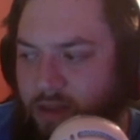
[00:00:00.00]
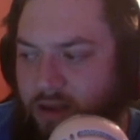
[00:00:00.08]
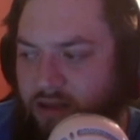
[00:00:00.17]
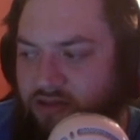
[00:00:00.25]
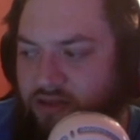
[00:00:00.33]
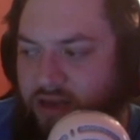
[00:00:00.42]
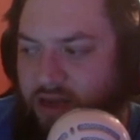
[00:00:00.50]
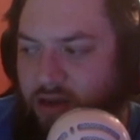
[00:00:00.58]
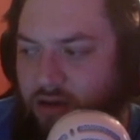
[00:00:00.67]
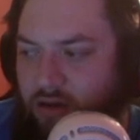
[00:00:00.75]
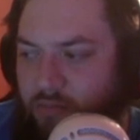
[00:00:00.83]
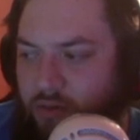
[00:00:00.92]
I think
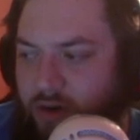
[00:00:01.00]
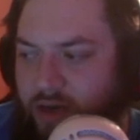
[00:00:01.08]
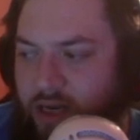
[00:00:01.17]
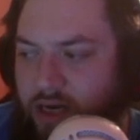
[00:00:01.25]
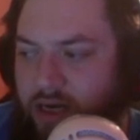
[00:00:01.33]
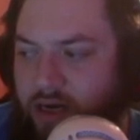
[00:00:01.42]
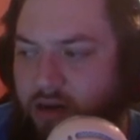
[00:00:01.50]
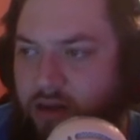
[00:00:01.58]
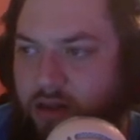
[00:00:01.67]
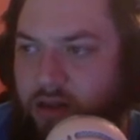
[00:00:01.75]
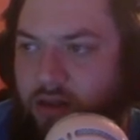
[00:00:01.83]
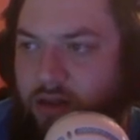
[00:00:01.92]
I'll
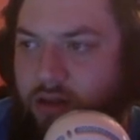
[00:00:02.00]
bring